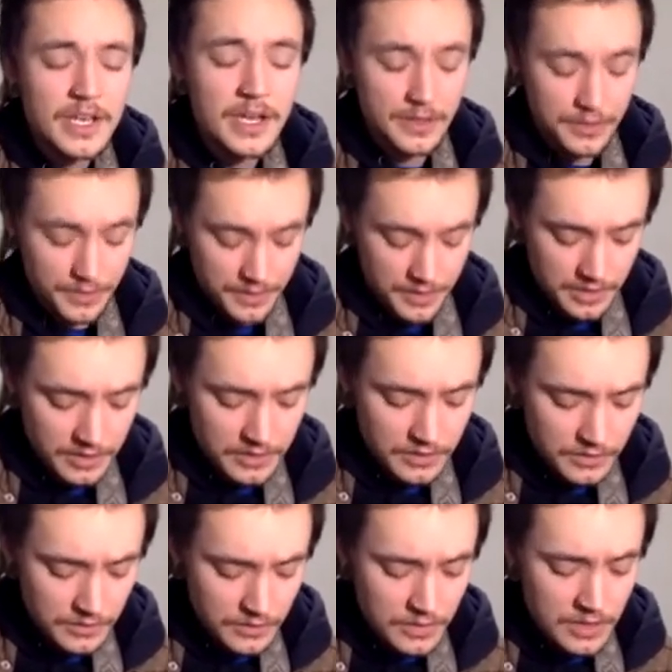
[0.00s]
I think I
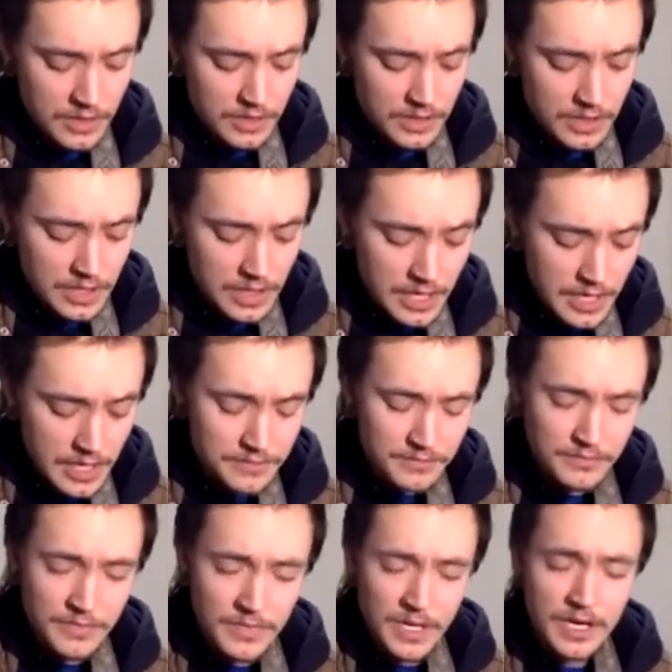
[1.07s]
wanna let
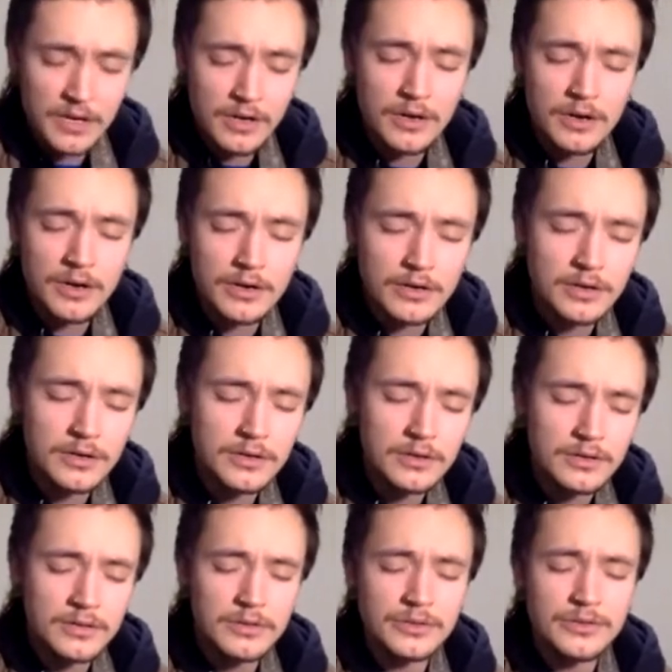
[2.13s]
my
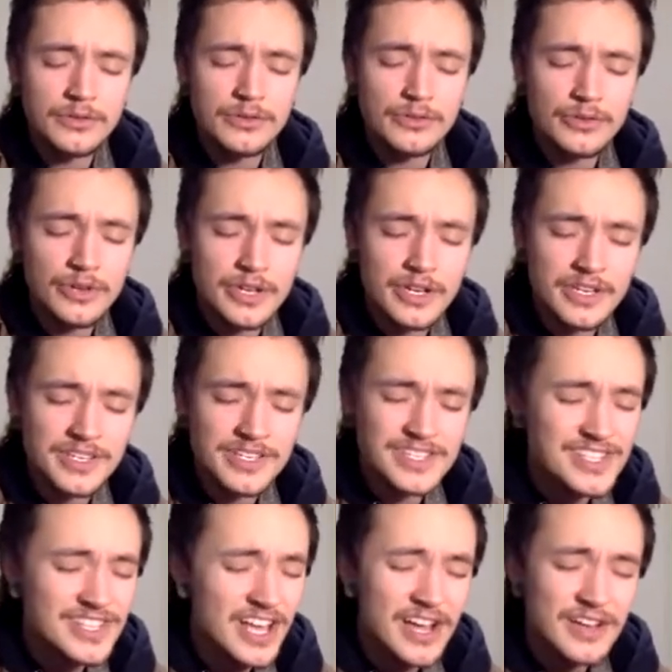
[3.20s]
heart
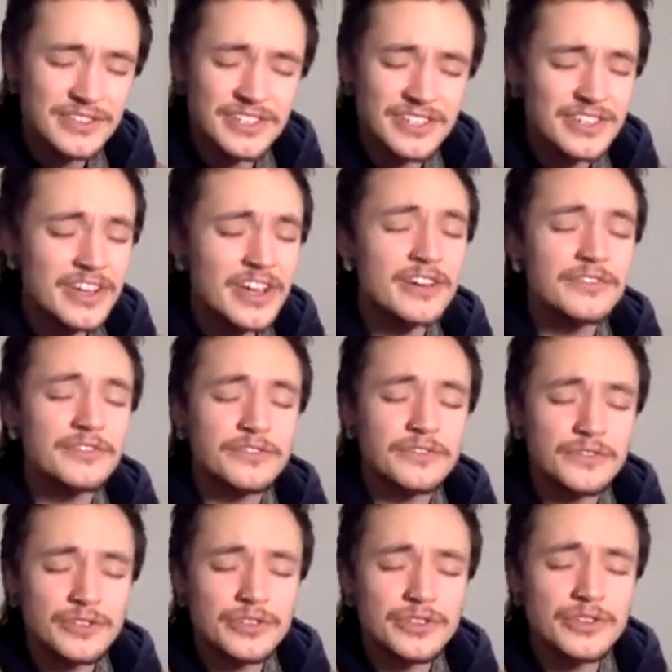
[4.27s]
race loud enough
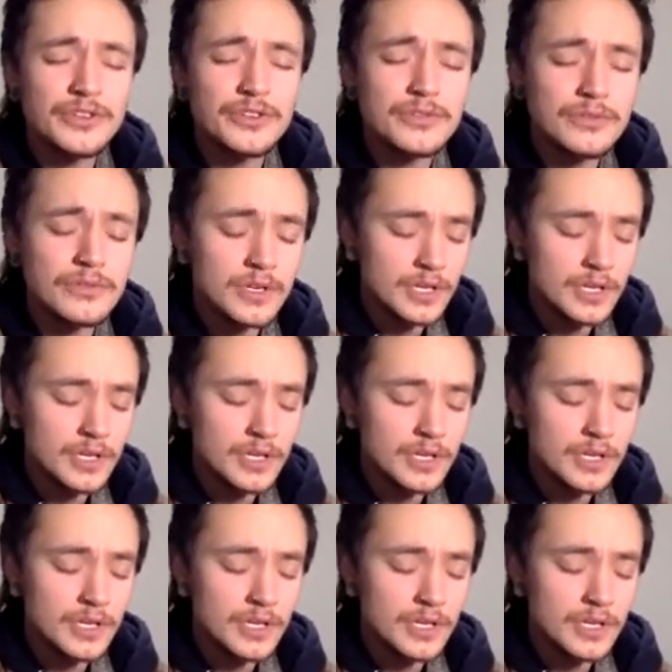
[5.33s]
for you